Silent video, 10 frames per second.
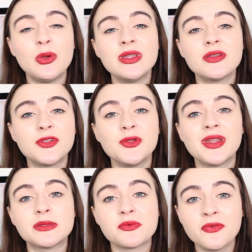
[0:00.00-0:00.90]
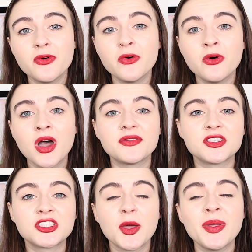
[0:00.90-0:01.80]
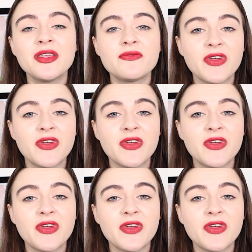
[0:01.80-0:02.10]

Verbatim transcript: only a few days before after showing